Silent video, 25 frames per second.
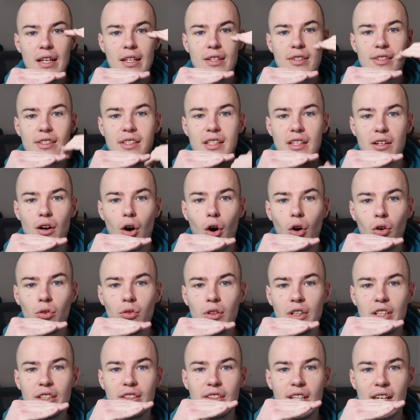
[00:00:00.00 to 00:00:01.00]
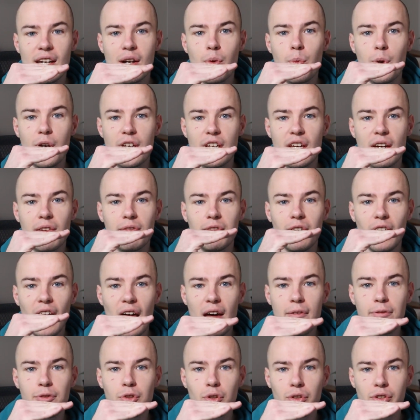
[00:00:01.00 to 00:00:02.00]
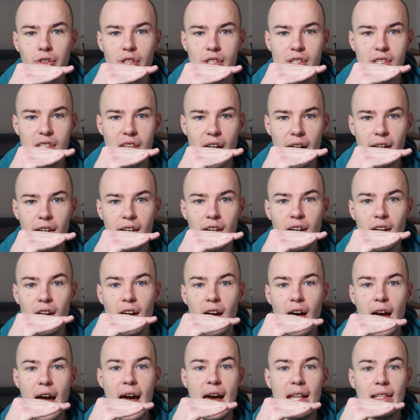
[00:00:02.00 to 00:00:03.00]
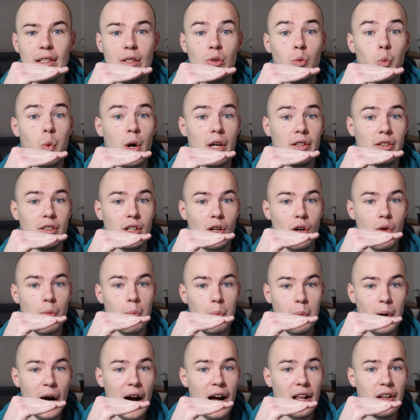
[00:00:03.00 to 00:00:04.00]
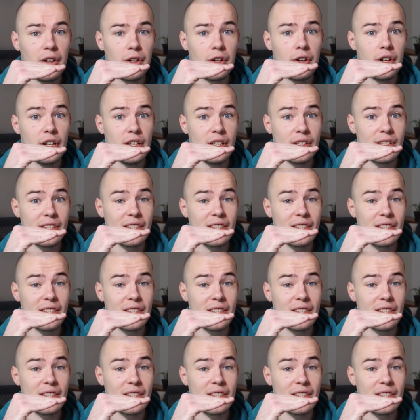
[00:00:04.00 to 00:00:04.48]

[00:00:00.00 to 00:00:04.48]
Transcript: is the only thing we have left on the stack. And when the compiler